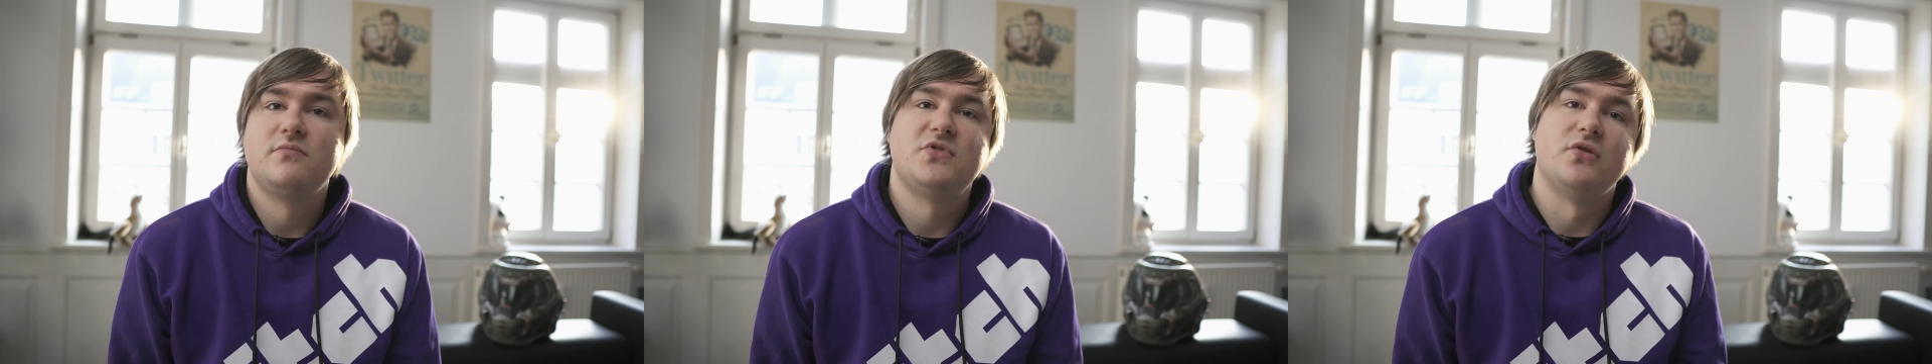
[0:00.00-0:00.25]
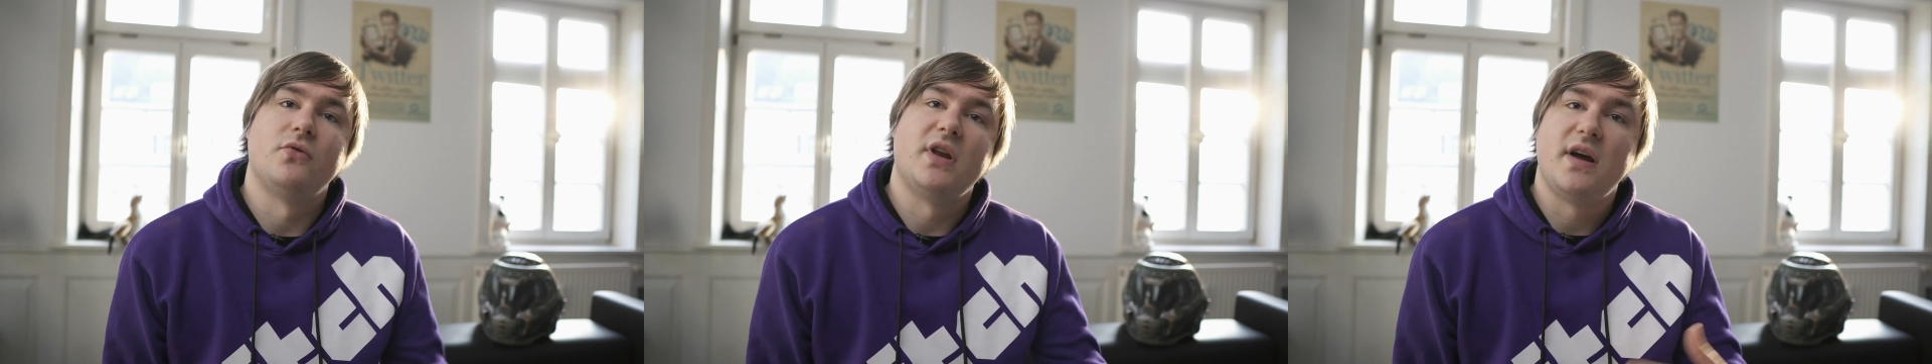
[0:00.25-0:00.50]

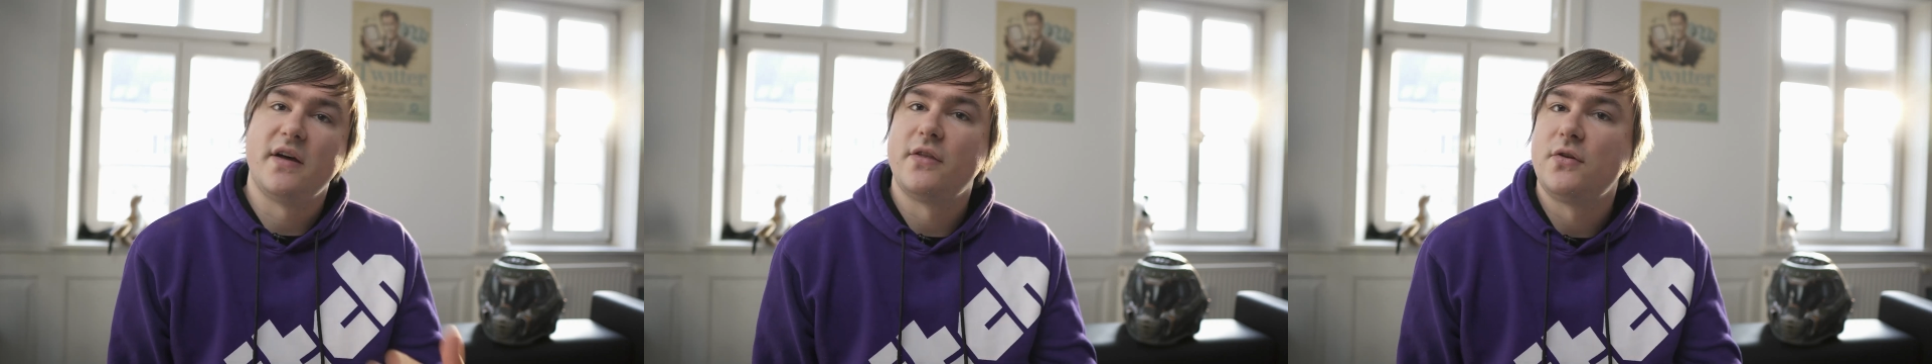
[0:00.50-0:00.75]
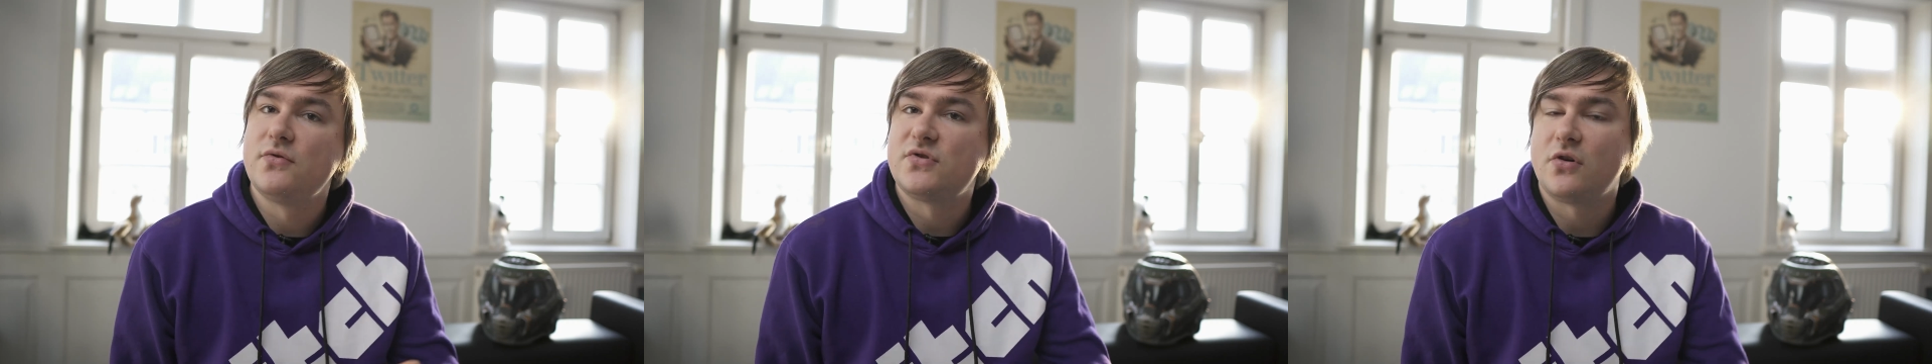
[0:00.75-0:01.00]
So you can either
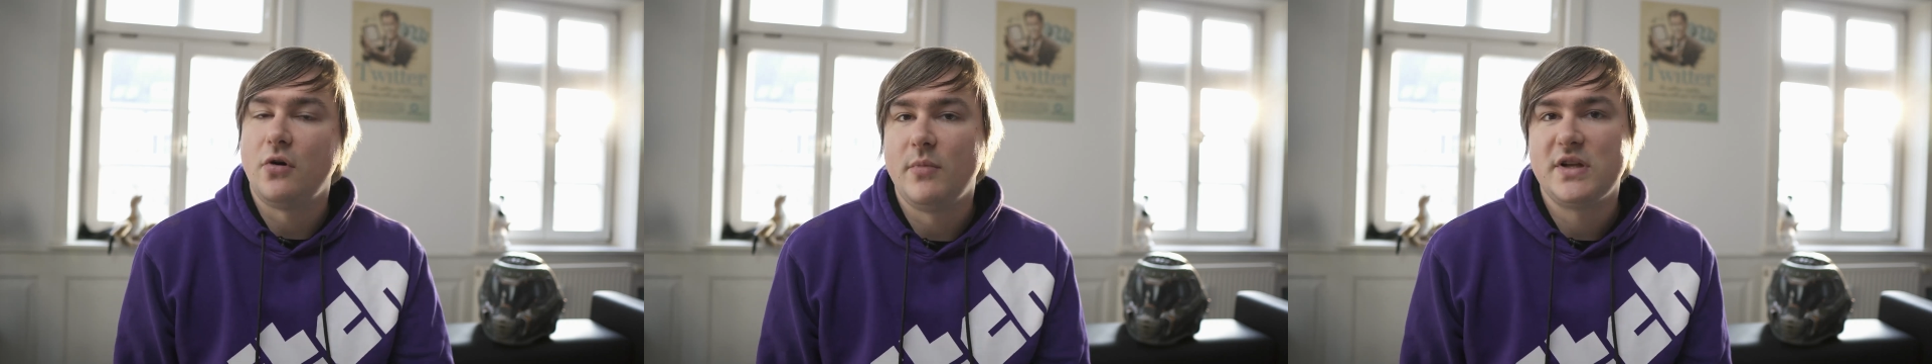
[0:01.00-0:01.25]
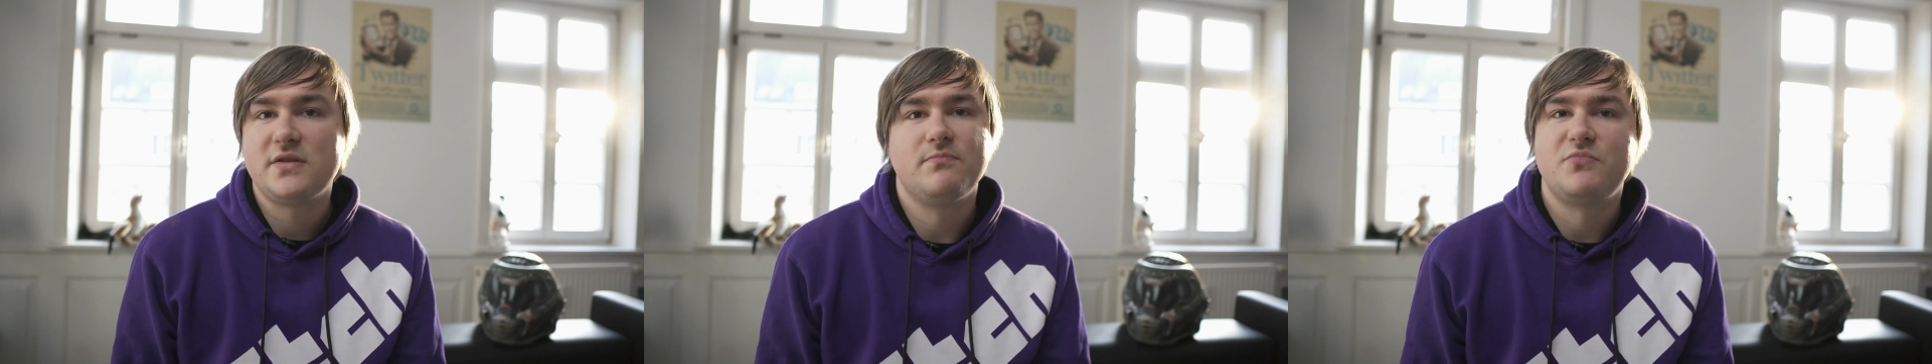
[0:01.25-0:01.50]
use the
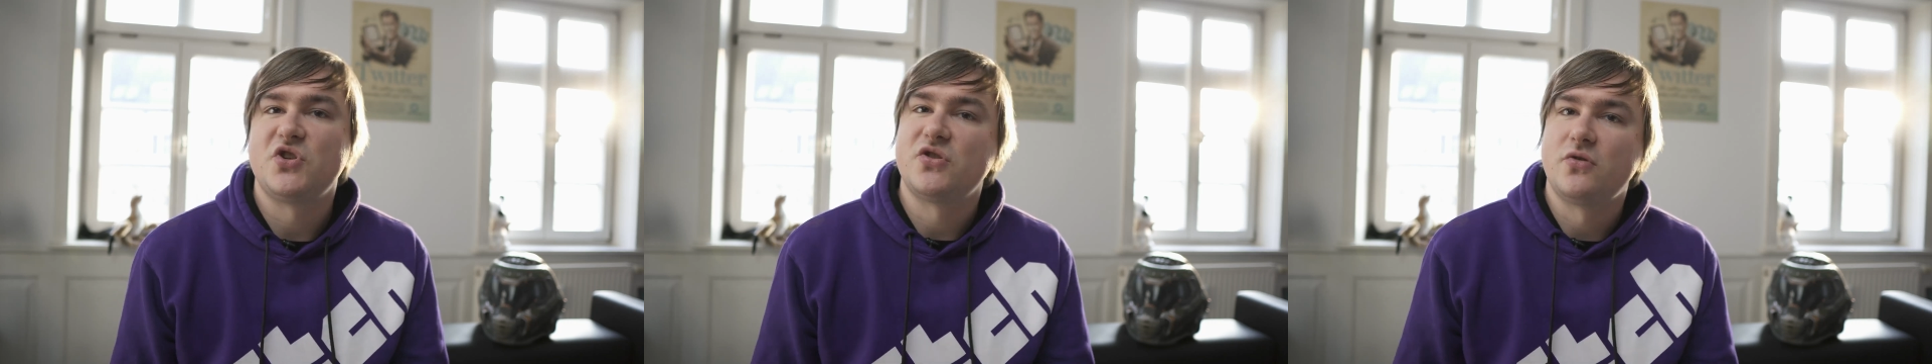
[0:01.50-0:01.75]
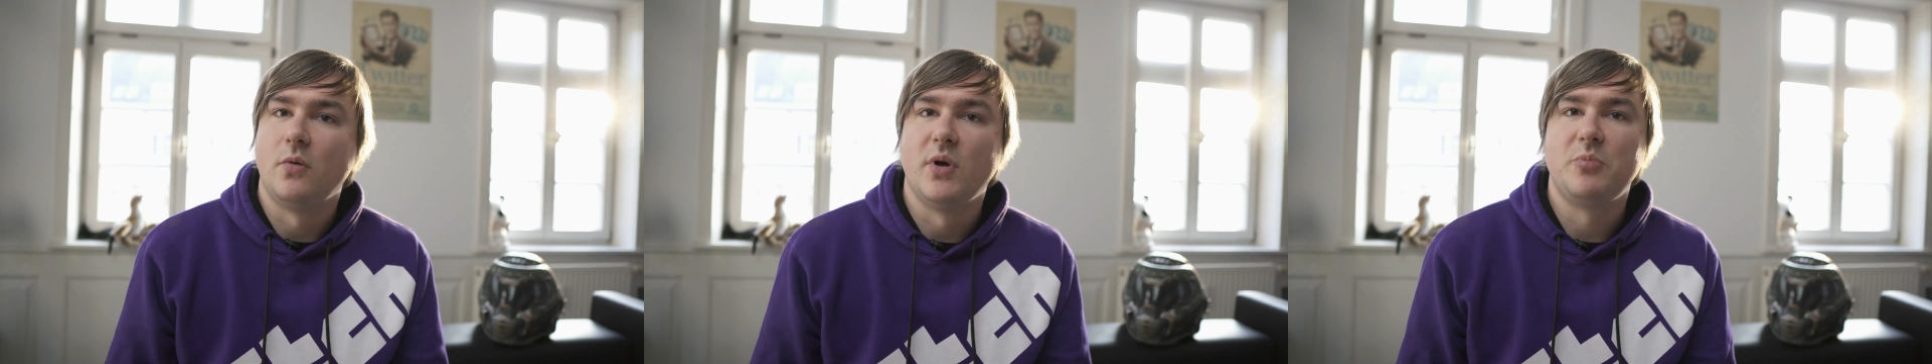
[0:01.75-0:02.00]
comments,
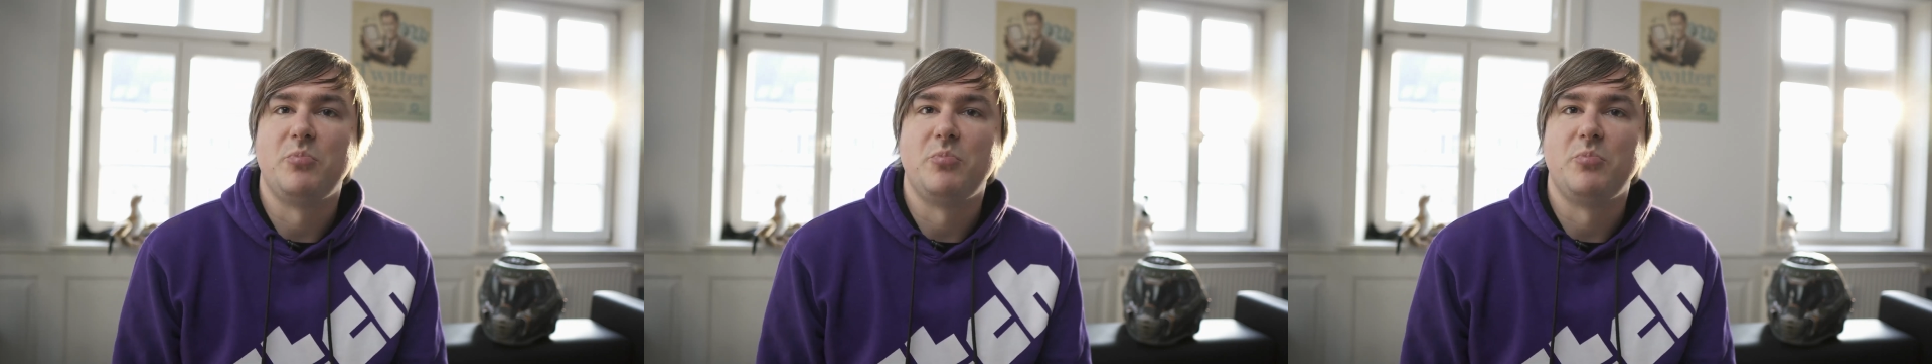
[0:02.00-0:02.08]
just comment